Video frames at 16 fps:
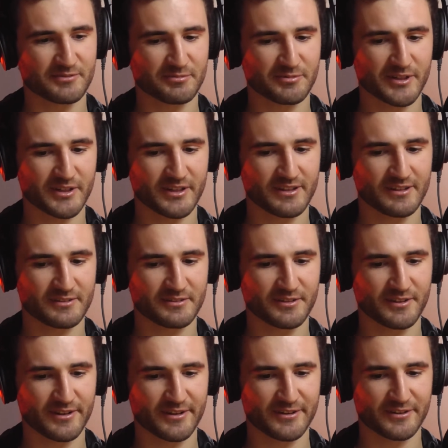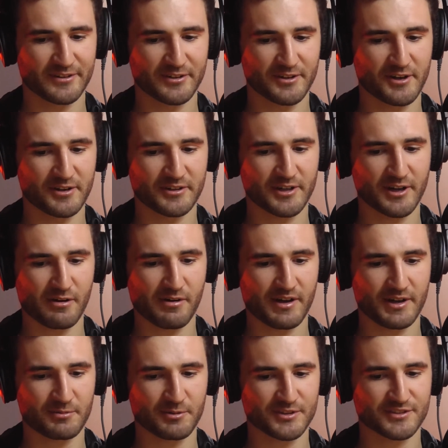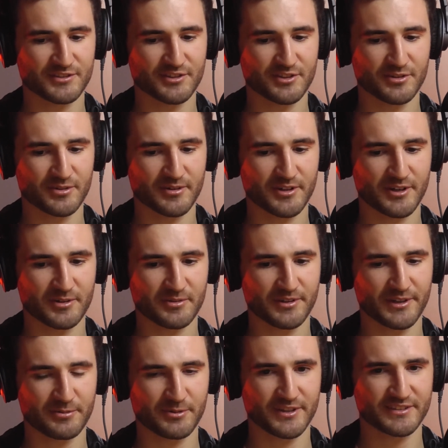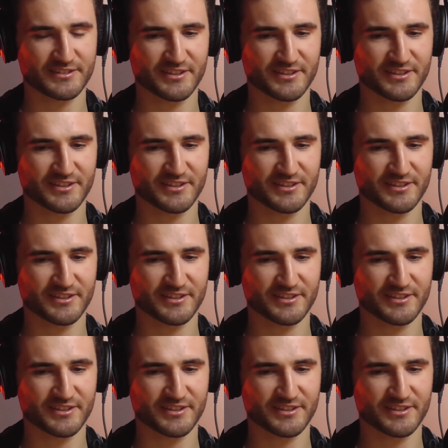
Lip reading: really not knowing what to do and not really wanting